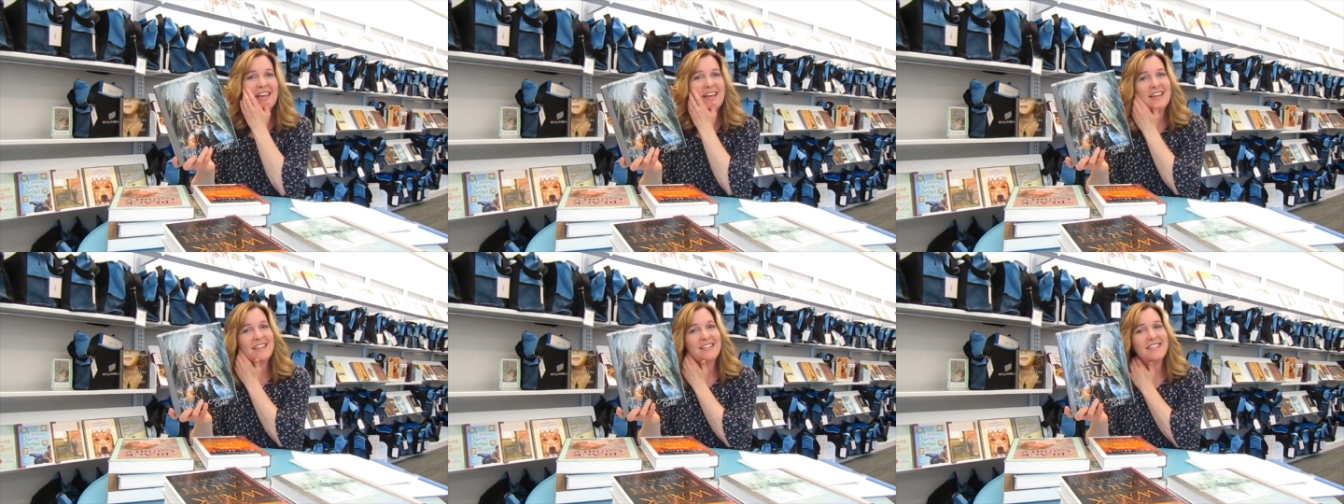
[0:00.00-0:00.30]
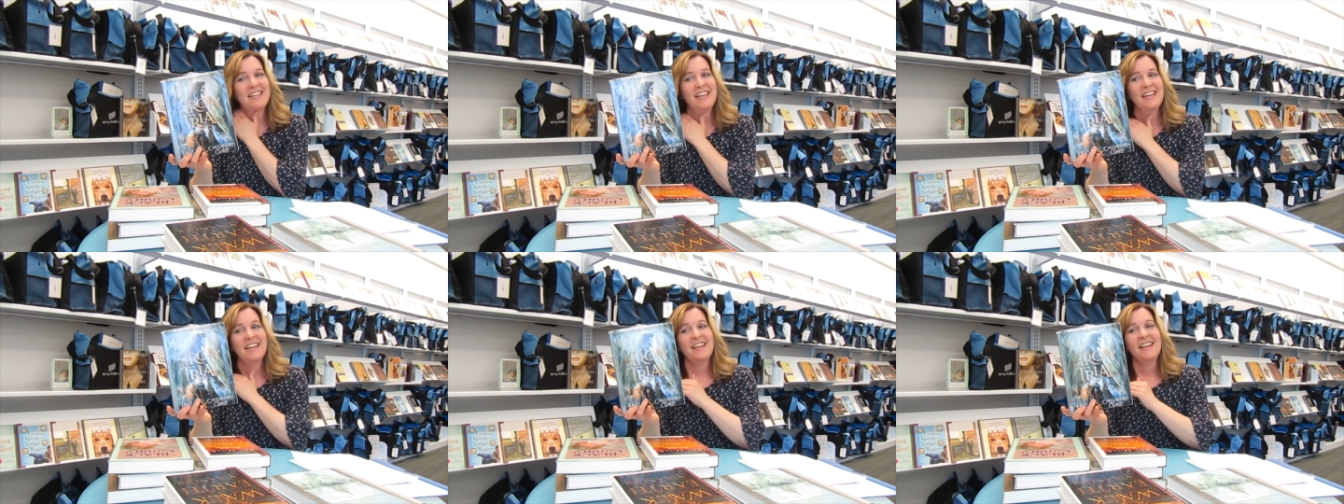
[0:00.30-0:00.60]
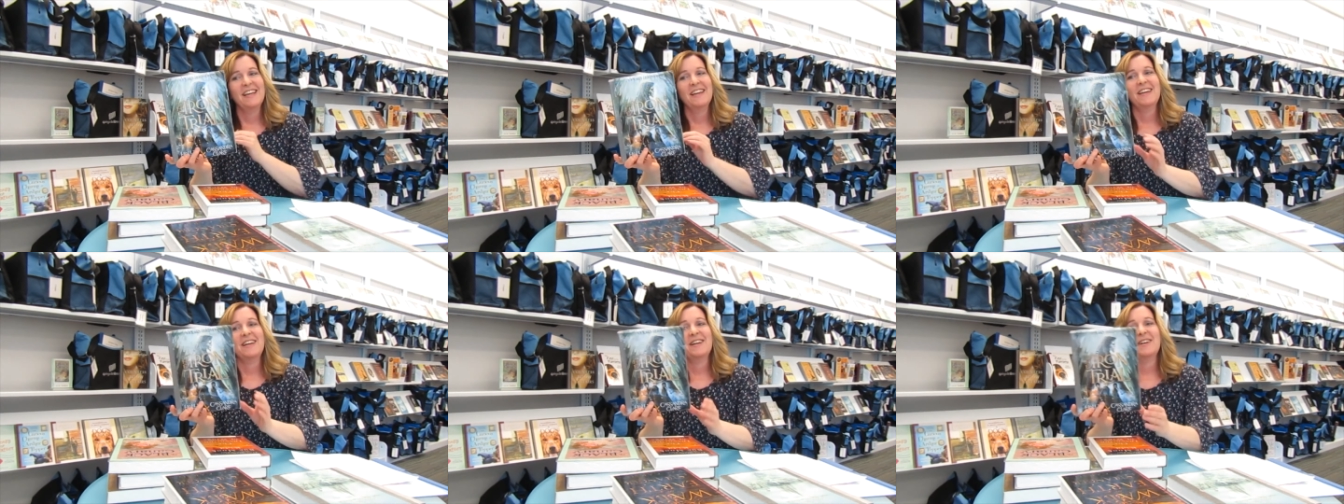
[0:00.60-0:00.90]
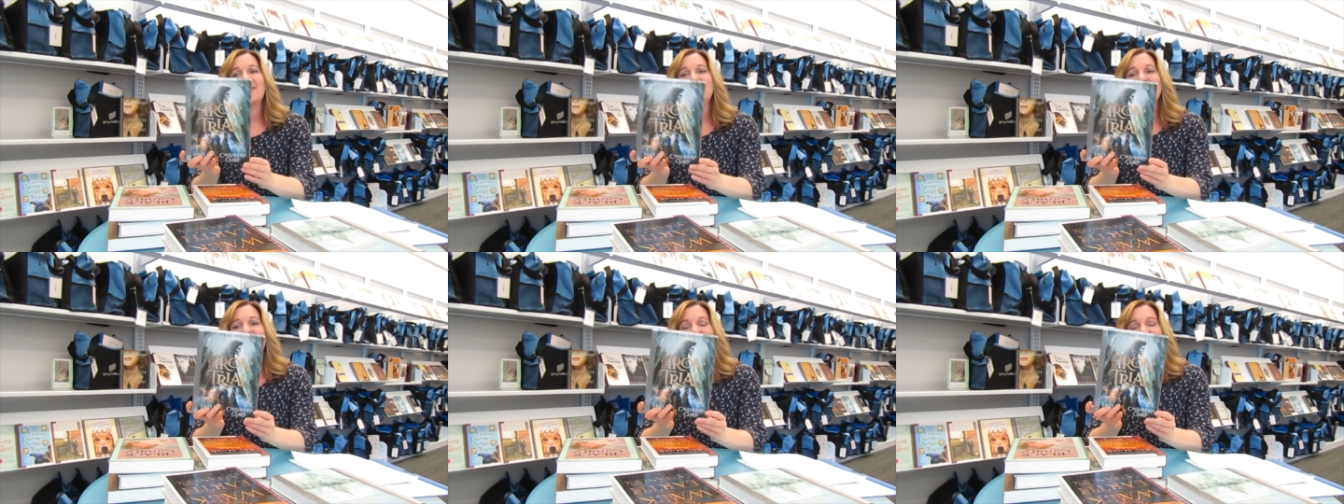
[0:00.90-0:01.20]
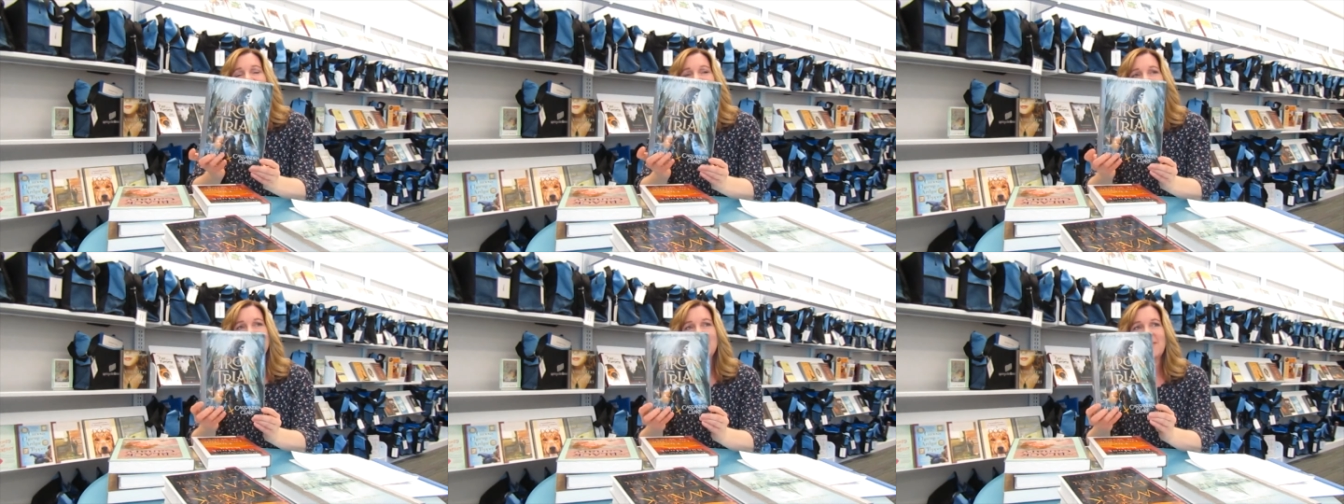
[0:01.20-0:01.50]
and um,
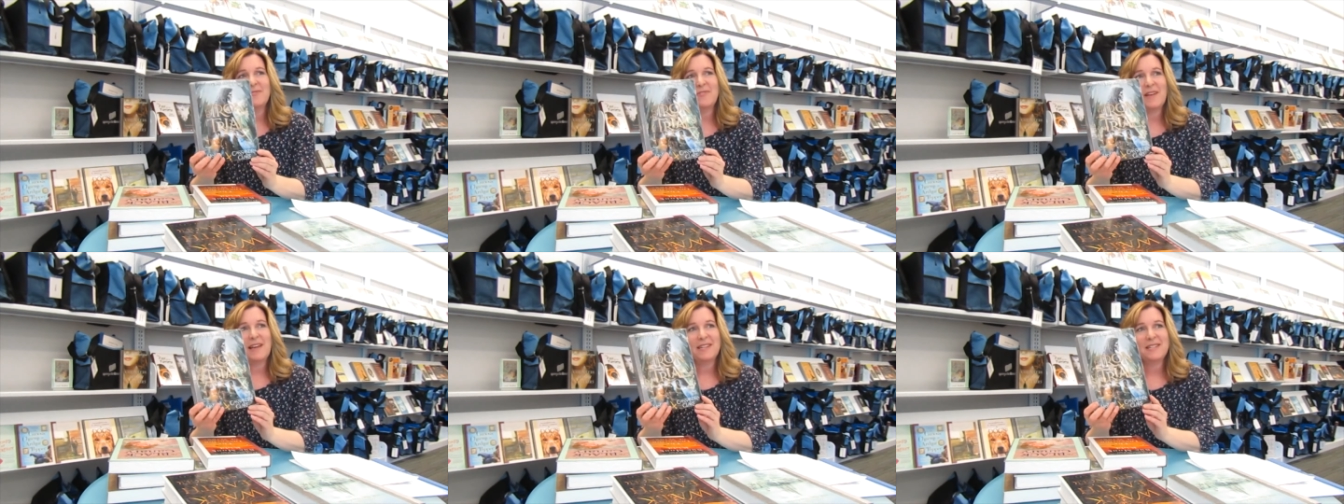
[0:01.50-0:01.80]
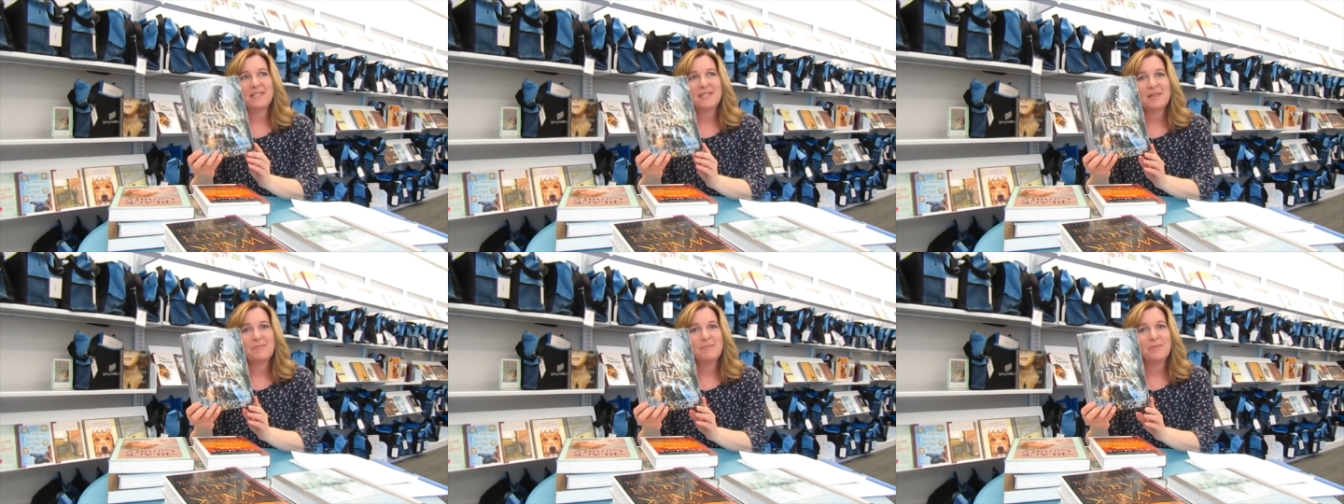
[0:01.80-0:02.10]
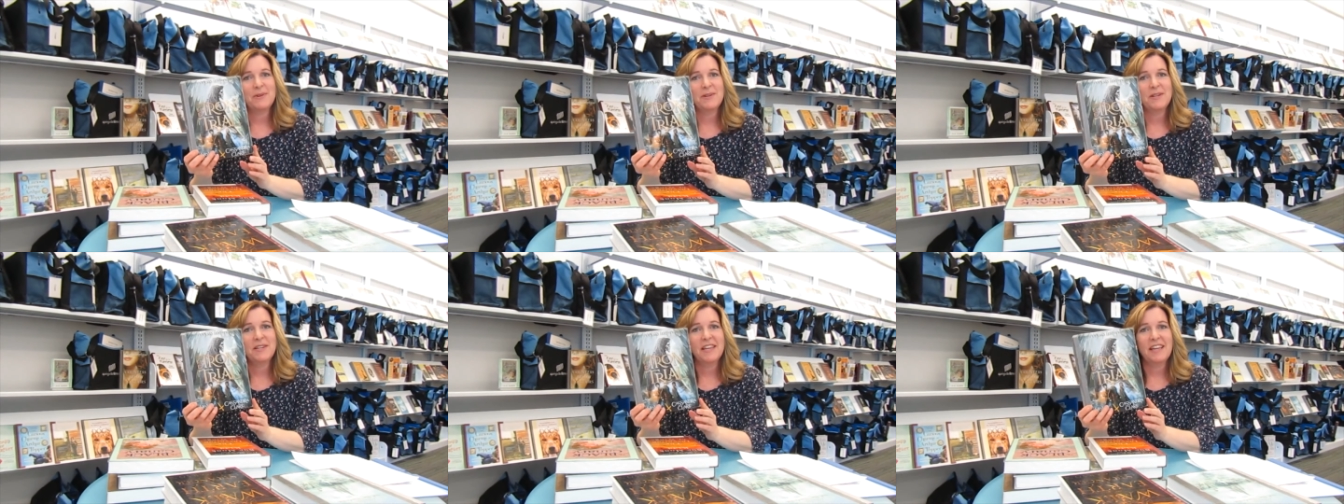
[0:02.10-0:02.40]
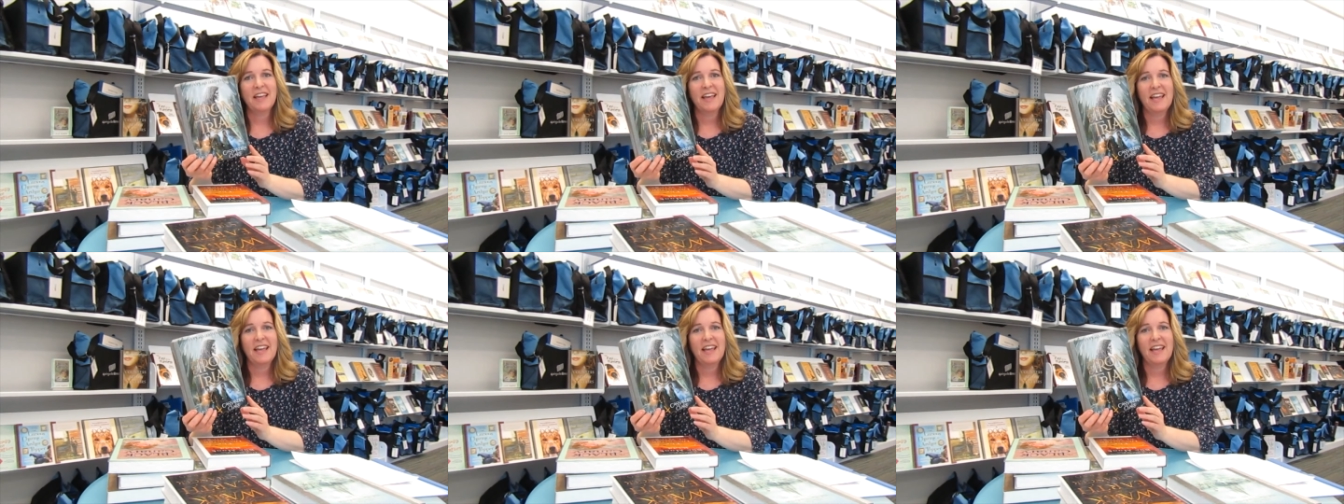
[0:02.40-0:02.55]
this is a fantasy book